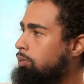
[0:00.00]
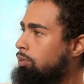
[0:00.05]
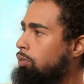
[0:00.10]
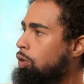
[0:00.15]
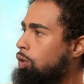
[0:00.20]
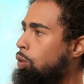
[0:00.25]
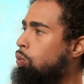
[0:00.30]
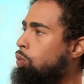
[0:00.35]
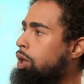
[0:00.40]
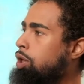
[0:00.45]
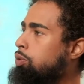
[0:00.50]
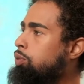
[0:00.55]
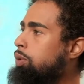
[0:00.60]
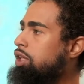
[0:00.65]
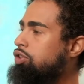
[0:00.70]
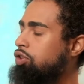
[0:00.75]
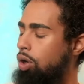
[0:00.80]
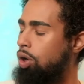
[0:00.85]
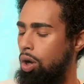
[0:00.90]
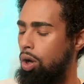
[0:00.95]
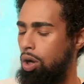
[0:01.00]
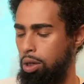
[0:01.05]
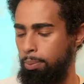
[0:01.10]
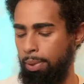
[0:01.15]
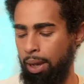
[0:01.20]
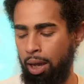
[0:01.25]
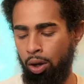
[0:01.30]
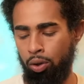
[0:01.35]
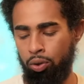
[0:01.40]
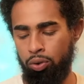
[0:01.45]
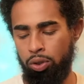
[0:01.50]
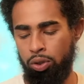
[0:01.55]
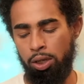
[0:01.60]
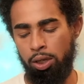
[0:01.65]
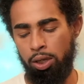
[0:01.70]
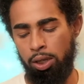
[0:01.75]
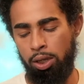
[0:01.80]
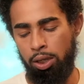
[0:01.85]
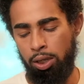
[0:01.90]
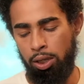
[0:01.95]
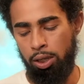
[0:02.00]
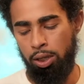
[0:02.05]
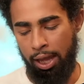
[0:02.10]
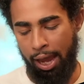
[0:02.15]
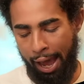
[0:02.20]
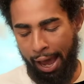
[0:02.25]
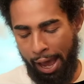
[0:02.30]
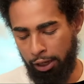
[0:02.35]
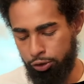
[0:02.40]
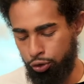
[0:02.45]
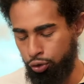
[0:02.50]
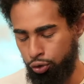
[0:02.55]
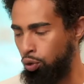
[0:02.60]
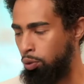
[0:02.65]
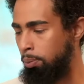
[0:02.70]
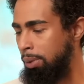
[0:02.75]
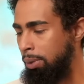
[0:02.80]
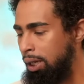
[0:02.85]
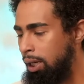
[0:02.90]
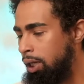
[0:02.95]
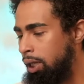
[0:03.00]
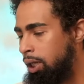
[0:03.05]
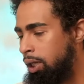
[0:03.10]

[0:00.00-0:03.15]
when we talk about the actual meaning